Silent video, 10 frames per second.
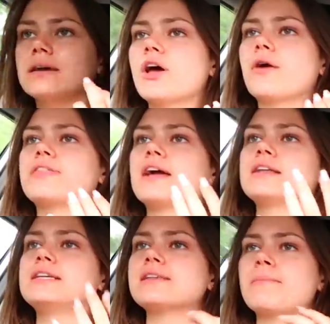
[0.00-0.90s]
So
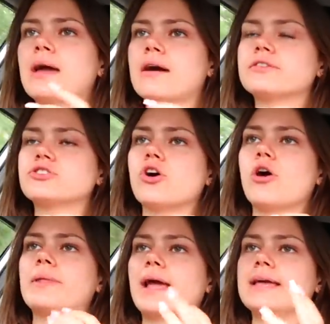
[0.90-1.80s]
then he sent me out of the
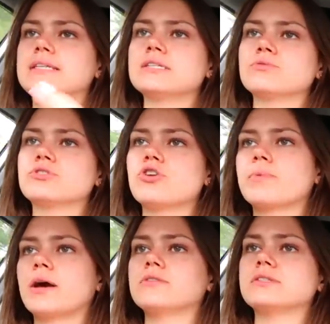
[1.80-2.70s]
shop. Like, he did all the top
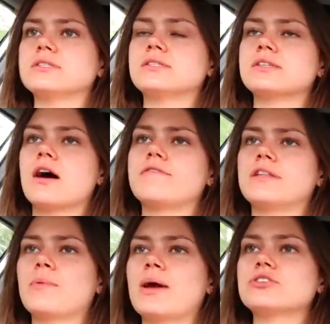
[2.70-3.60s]
coats and stuff,
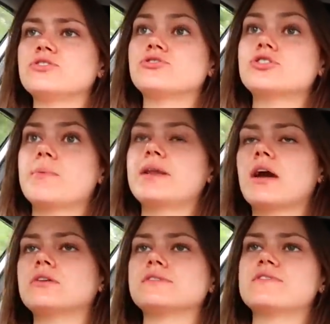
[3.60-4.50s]
and like, we had to do so many
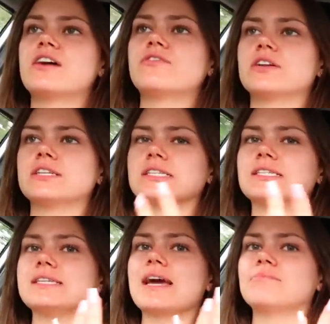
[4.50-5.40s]
coats of nail varnish
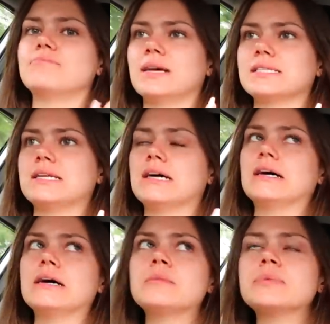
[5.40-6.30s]
because he kept messing it
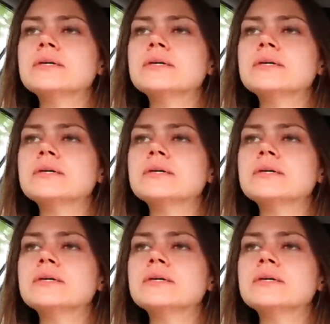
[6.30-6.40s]
up.